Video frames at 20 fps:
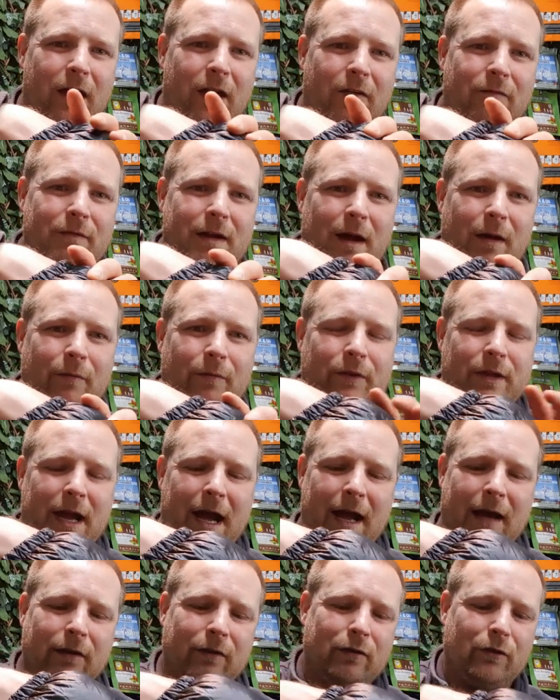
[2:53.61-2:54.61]
around your
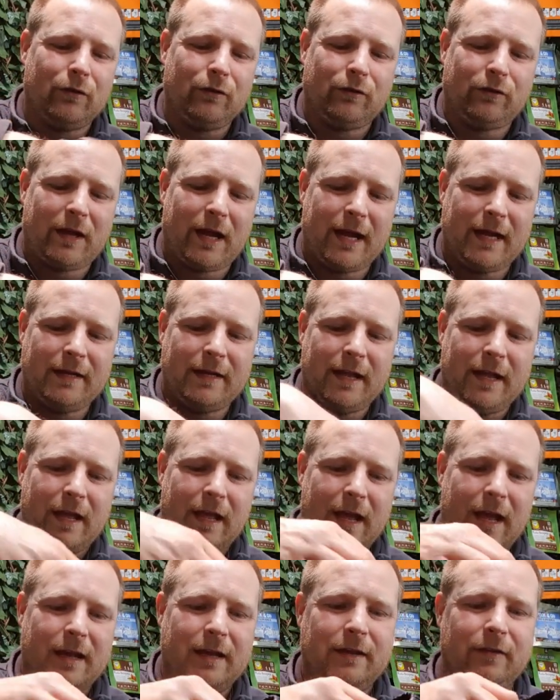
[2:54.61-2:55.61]
ankle side,
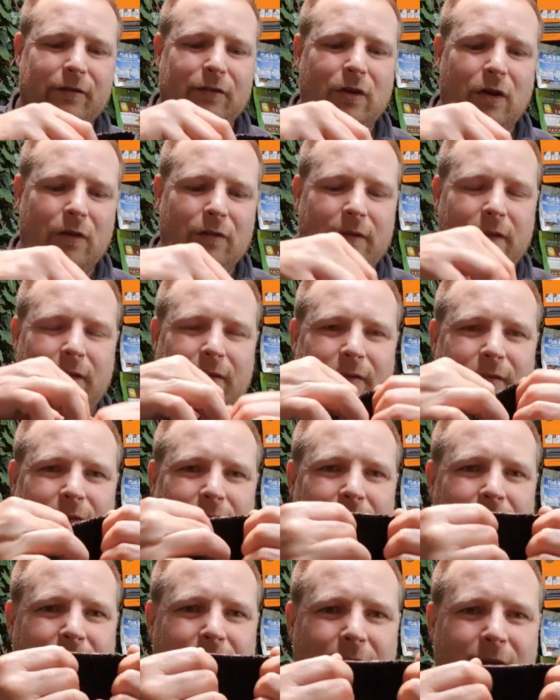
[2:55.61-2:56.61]
and it's got this